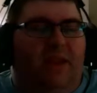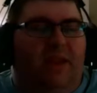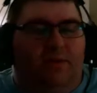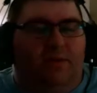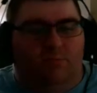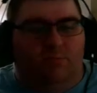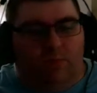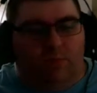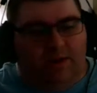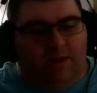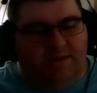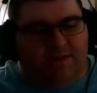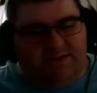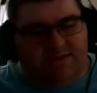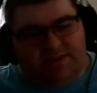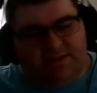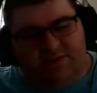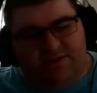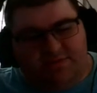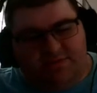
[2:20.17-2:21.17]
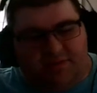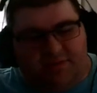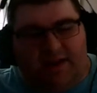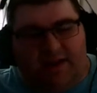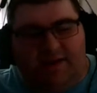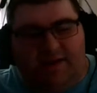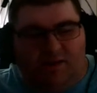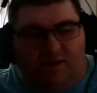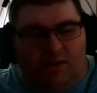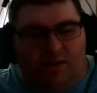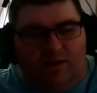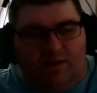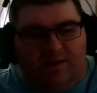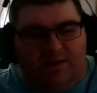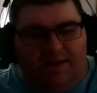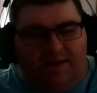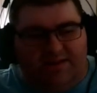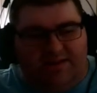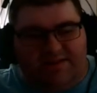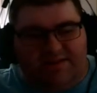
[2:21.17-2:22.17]
what file on
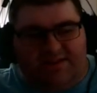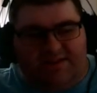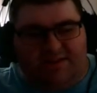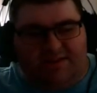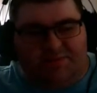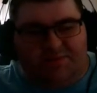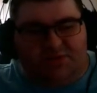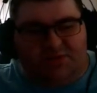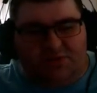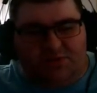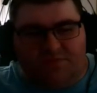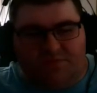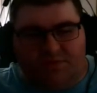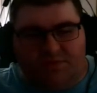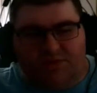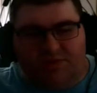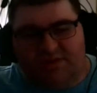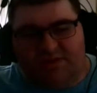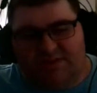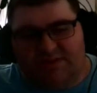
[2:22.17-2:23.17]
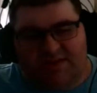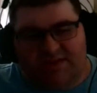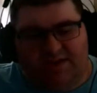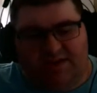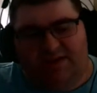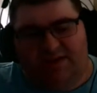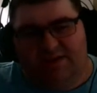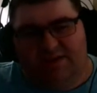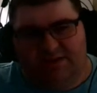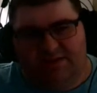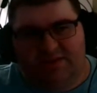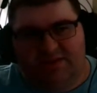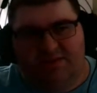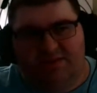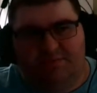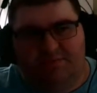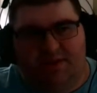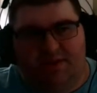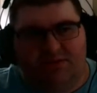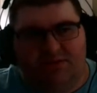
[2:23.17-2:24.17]
the SCM server contains
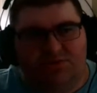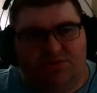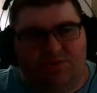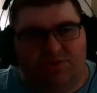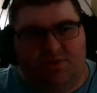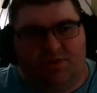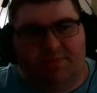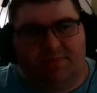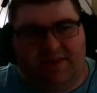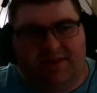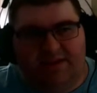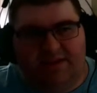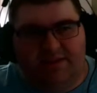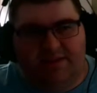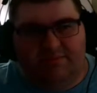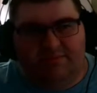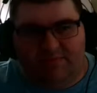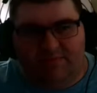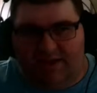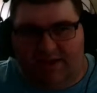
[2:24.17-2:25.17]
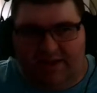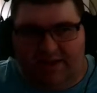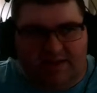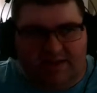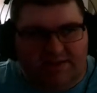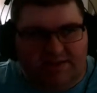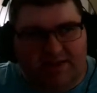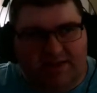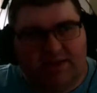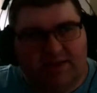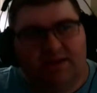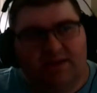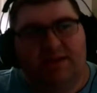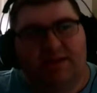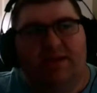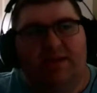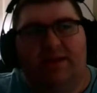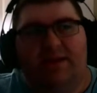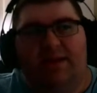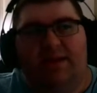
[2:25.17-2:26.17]
Maelstrom in it,
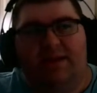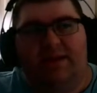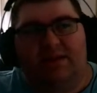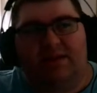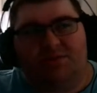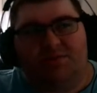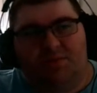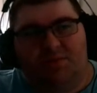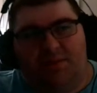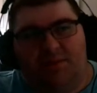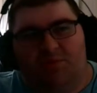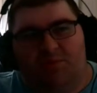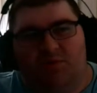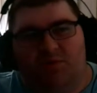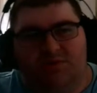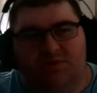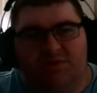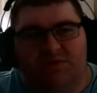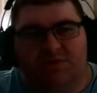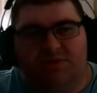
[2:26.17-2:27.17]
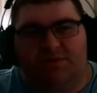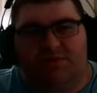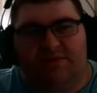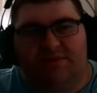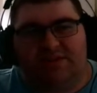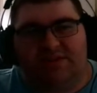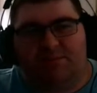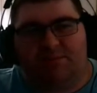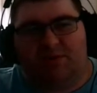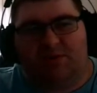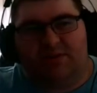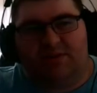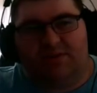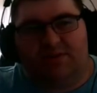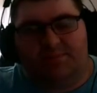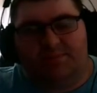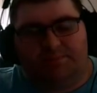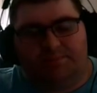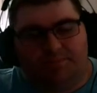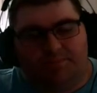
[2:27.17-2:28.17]
and what I'm going to do is I'm
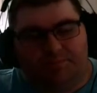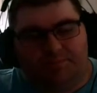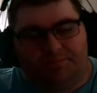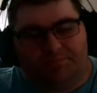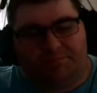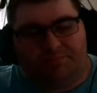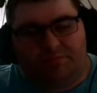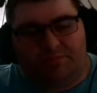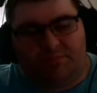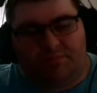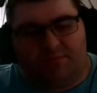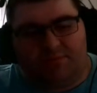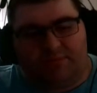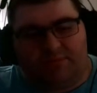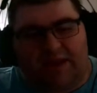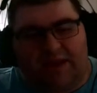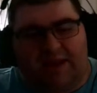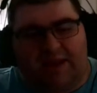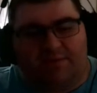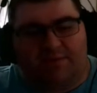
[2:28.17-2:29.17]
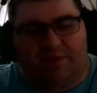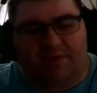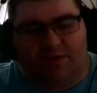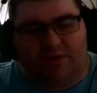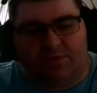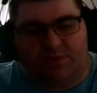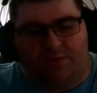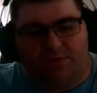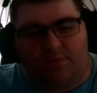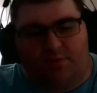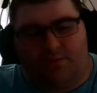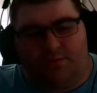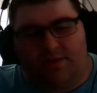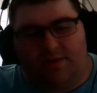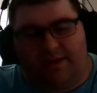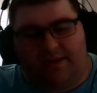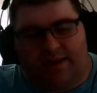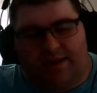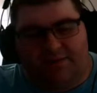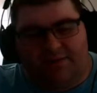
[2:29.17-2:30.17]
gonna have it go through
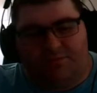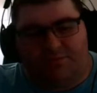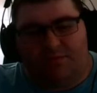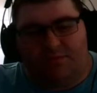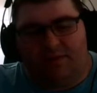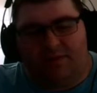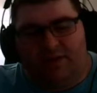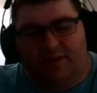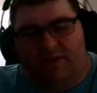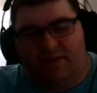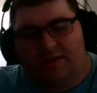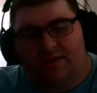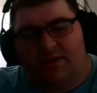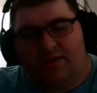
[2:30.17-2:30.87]
and everything